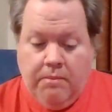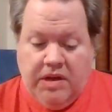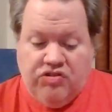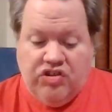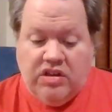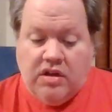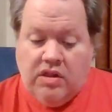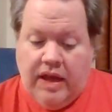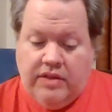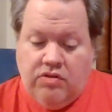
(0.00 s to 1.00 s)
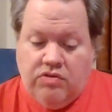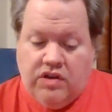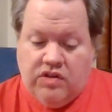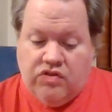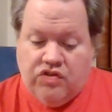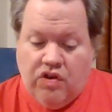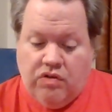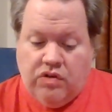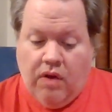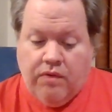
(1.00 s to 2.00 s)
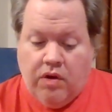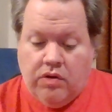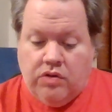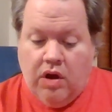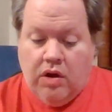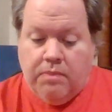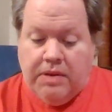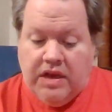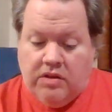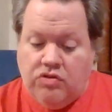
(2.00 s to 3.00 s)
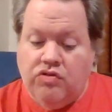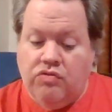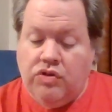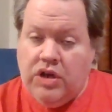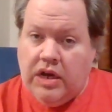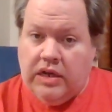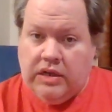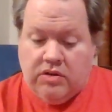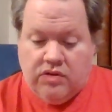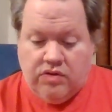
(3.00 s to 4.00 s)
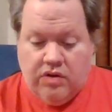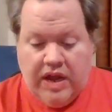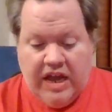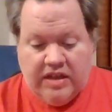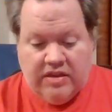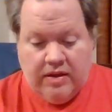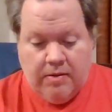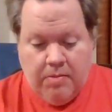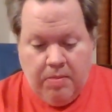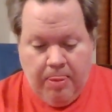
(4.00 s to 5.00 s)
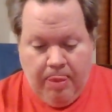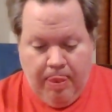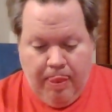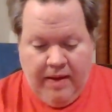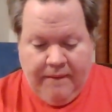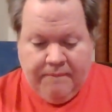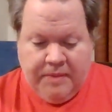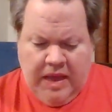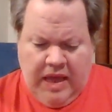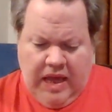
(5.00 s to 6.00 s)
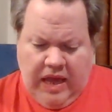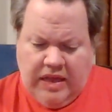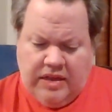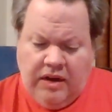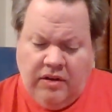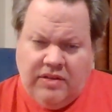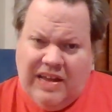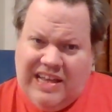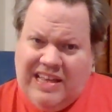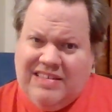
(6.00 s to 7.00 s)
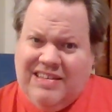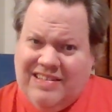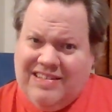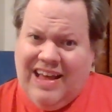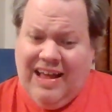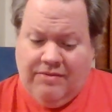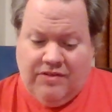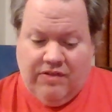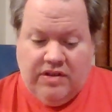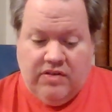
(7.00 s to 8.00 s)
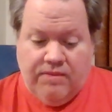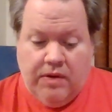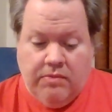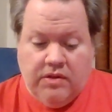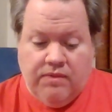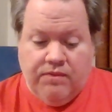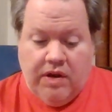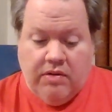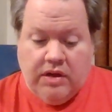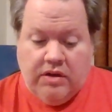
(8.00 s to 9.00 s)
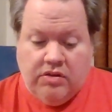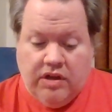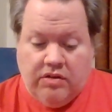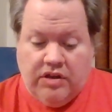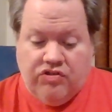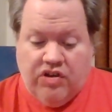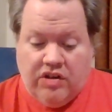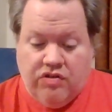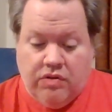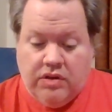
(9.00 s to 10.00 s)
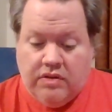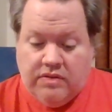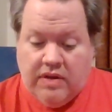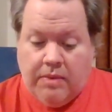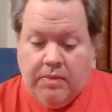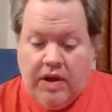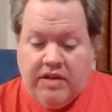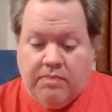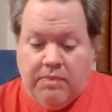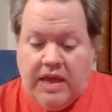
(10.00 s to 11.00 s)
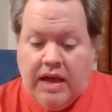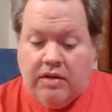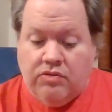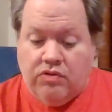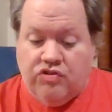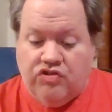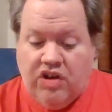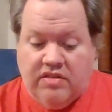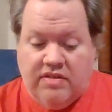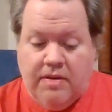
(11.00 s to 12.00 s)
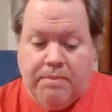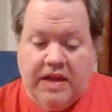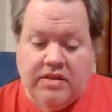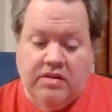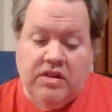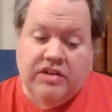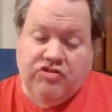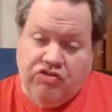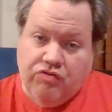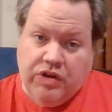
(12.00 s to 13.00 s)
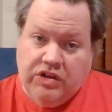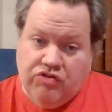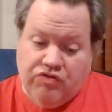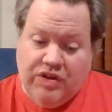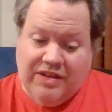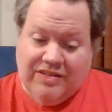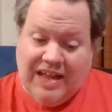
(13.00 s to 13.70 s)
But she declined due to concerns over her daughter being too young to start acting. And another thing is, this is kind of strange. The film was very clearly shot during the summer, as many outdoor shots depict lush green trees.